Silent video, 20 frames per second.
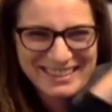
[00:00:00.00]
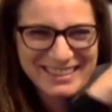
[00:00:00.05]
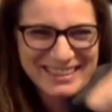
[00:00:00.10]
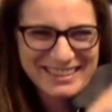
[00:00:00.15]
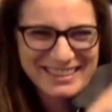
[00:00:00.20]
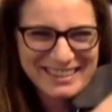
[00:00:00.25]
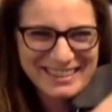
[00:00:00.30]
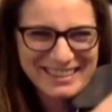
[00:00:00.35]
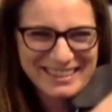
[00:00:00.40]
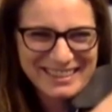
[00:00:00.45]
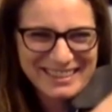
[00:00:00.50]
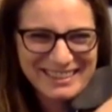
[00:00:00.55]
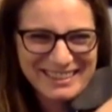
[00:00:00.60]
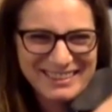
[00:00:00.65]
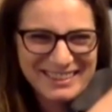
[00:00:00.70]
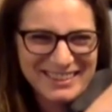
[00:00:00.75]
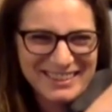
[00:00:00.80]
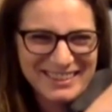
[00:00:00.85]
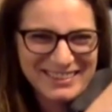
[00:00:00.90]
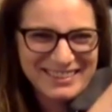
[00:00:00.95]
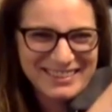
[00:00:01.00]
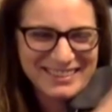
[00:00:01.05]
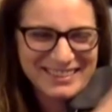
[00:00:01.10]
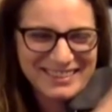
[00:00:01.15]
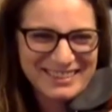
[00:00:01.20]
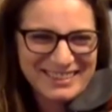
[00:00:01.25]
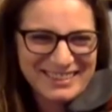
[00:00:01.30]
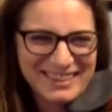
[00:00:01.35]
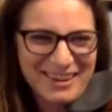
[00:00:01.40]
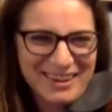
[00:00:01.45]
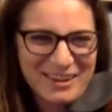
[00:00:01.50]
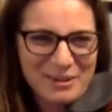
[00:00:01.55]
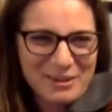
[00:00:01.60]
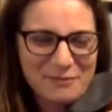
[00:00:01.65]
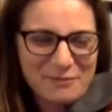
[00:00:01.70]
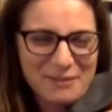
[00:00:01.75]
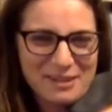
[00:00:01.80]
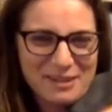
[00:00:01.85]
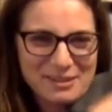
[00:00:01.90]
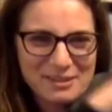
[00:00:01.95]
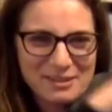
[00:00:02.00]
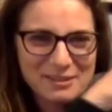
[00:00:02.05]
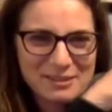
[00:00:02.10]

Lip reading: There you go. All right, get faster.